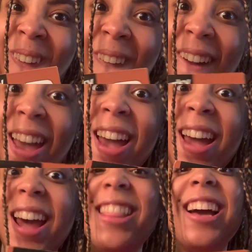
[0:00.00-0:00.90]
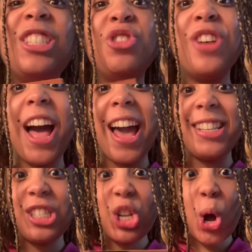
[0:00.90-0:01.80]
You're a poopy. And as you
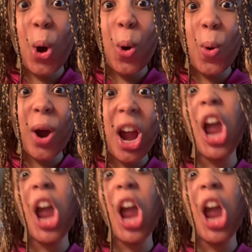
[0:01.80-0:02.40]
guys know,